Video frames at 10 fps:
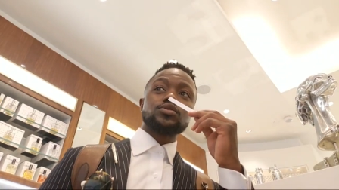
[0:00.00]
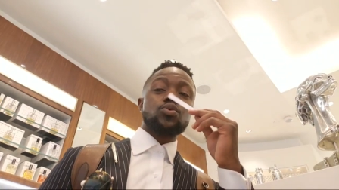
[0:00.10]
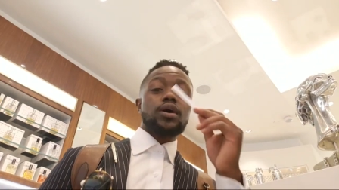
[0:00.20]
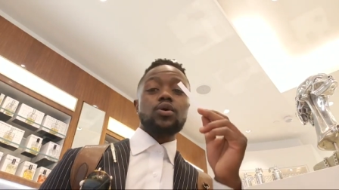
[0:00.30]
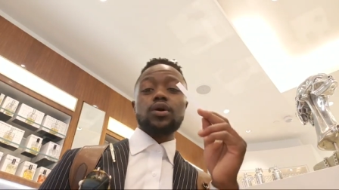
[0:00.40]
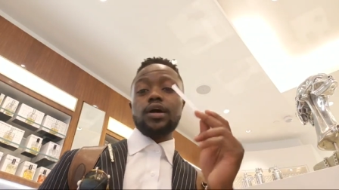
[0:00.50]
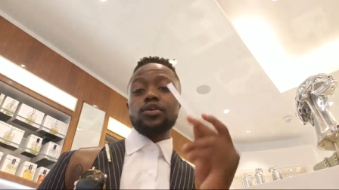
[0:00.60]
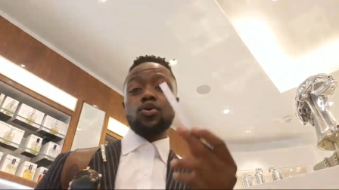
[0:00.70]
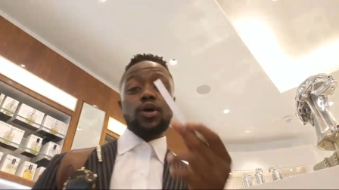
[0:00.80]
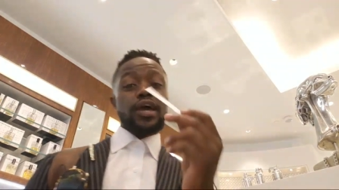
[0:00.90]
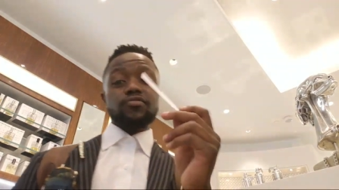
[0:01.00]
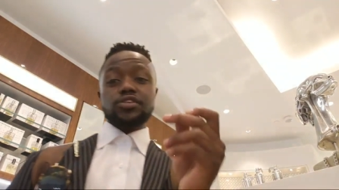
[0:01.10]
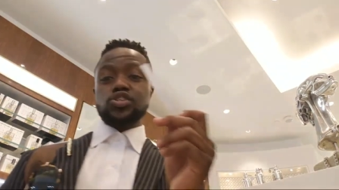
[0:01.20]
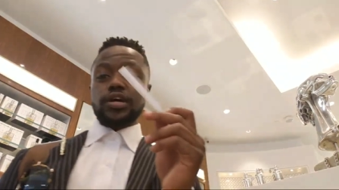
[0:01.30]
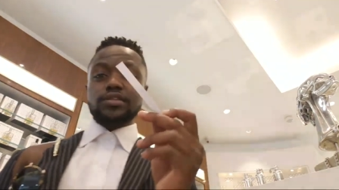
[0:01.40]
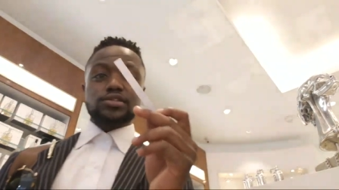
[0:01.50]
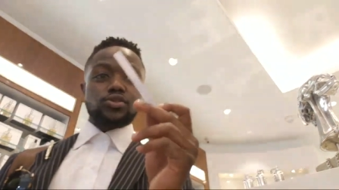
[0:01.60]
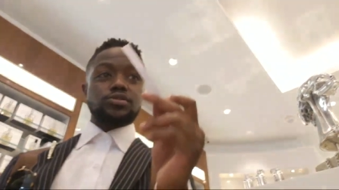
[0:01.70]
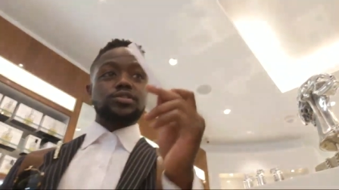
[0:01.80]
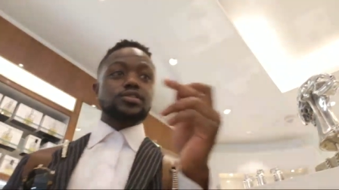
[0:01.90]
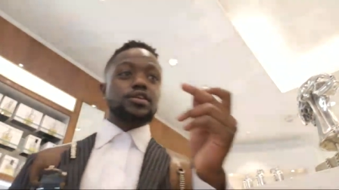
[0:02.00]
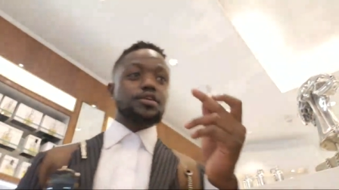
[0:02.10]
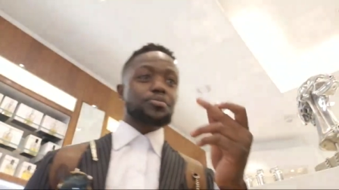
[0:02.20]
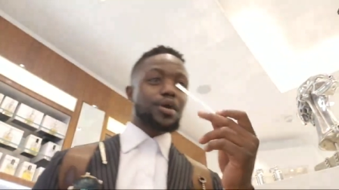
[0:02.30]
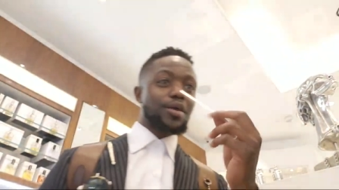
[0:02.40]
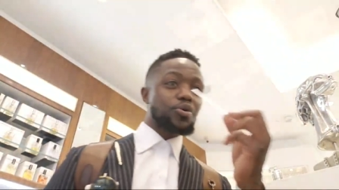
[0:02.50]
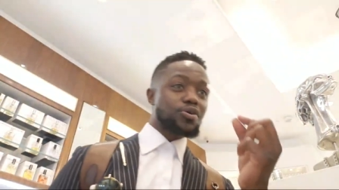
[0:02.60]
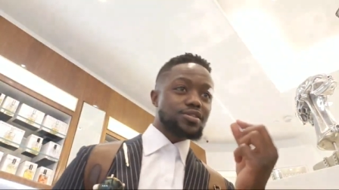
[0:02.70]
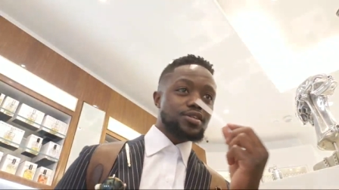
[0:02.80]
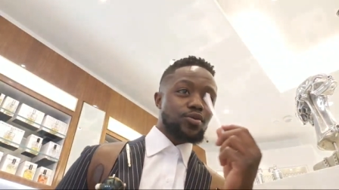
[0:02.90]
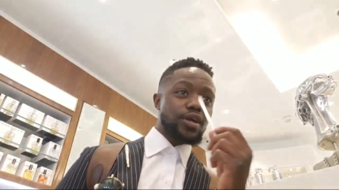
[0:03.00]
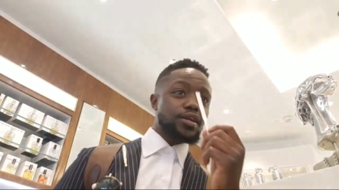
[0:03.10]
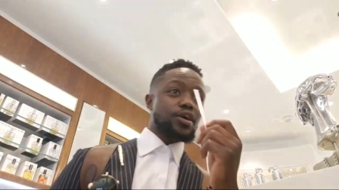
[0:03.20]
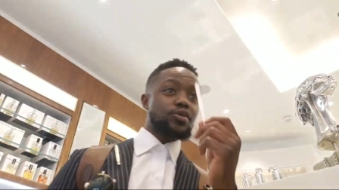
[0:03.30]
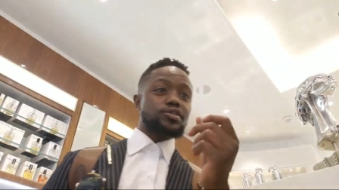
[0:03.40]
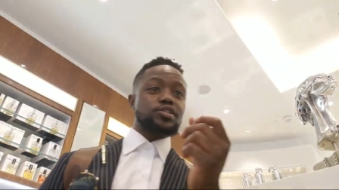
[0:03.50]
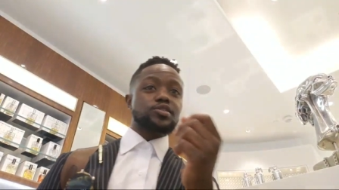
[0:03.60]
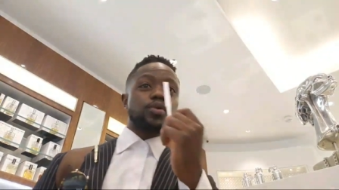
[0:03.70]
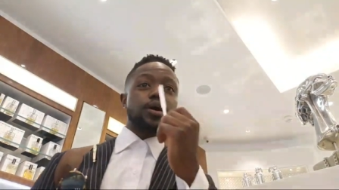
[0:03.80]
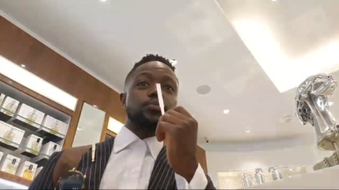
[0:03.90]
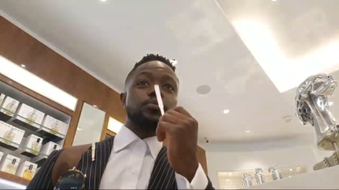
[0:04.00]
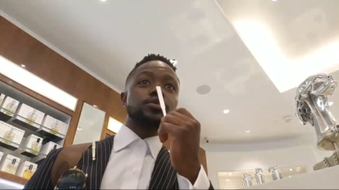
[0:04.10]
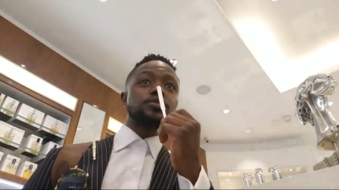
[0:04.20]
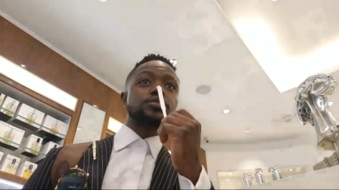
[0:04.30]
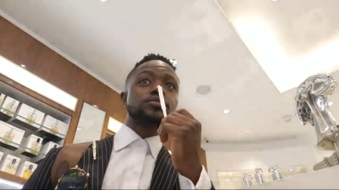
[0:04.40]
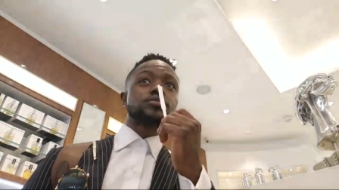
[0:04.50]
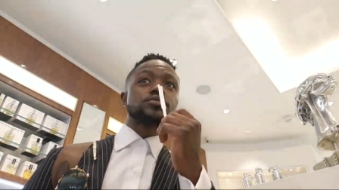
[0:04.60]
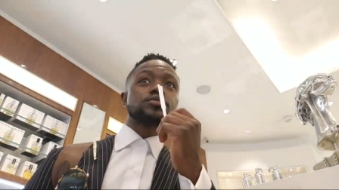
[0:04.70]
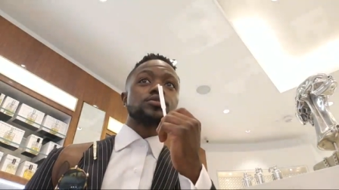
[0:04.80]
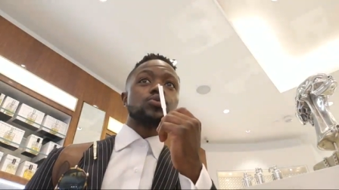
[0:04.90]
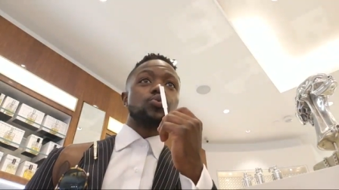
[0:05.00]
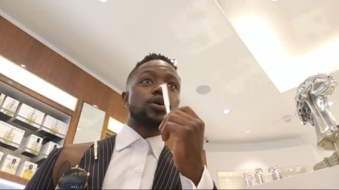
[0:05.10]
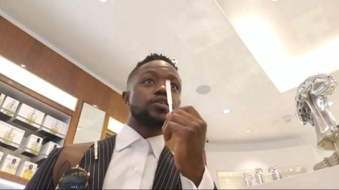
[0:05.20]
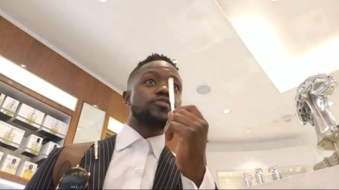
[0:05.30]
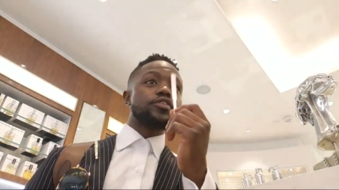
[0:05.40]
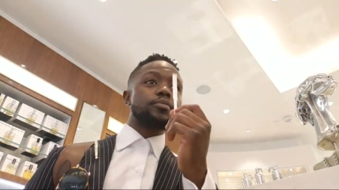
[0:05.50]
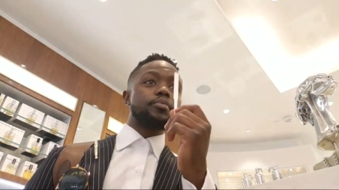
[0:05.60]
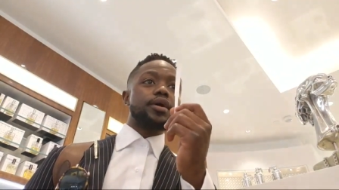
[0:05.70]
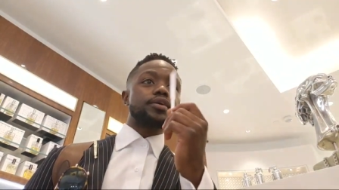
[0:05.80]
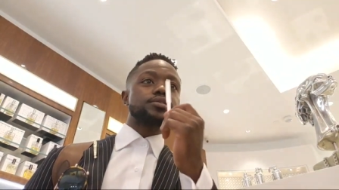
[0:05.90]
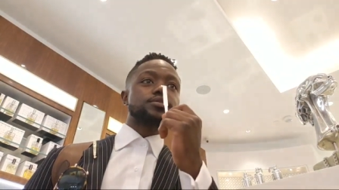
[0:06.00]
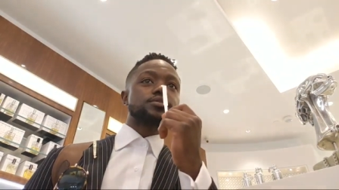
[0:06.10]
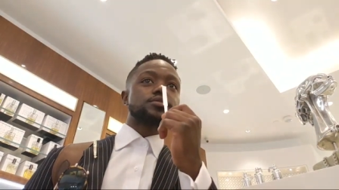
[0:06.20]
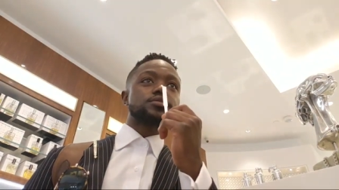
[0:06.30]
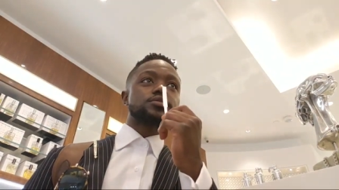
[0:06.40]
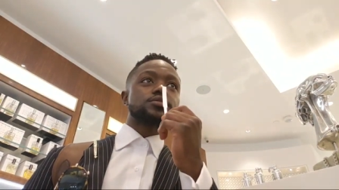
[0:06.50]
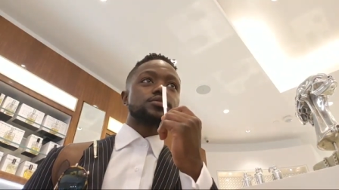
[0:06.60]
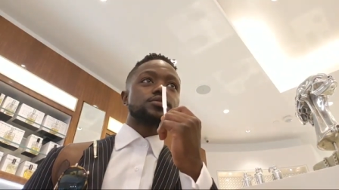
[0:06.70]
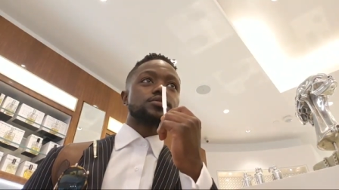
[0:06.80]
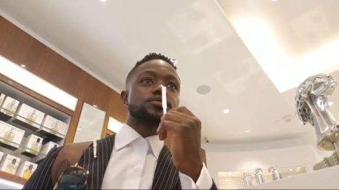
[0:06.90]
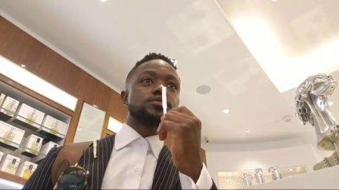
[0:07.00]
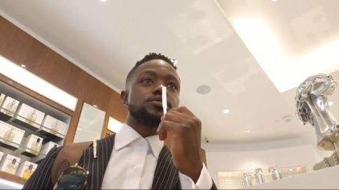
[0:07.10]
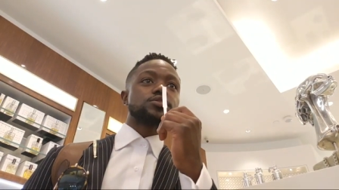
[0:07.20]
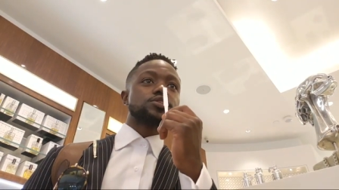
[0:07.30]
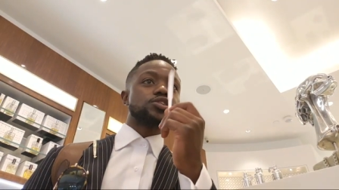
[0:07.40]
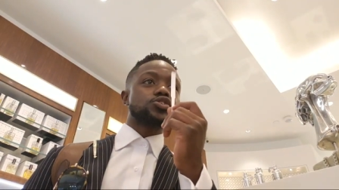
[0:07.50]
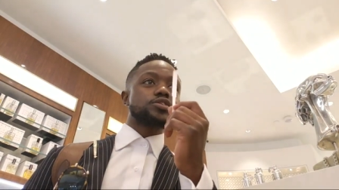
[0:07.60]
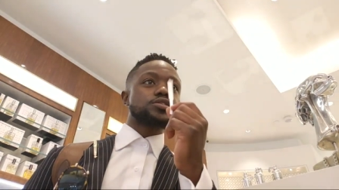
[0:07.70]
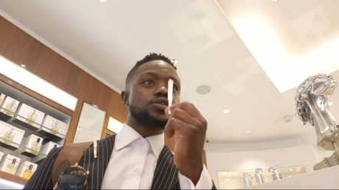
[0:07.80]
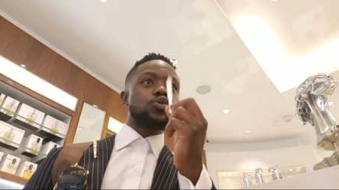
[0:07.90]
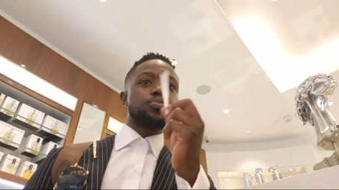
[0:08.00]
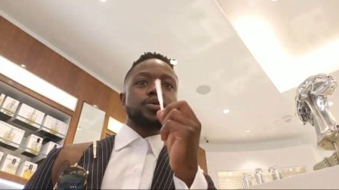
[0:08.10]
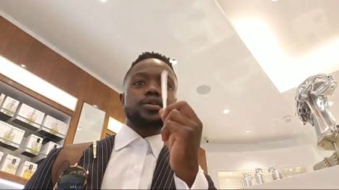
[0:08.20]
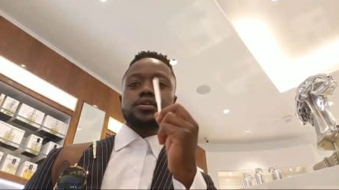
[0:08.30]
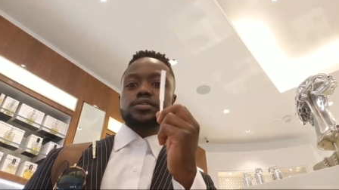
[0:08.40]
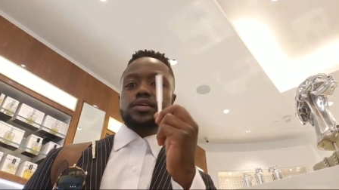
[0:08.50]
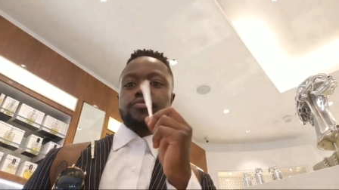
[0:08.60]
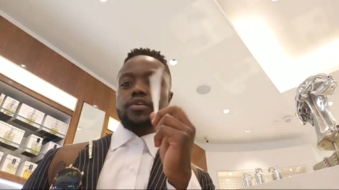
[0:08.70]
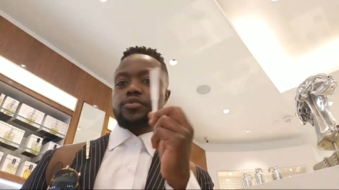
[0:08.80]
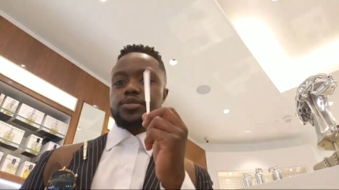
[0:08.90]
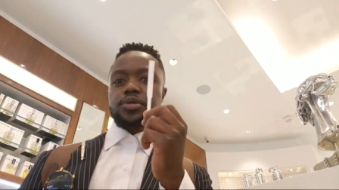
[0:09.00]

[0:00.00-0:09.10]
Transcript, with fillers: Wow. I know I haven't tried this on skin, but I'm going to say right now this is probably one of the best citrus openings I've ever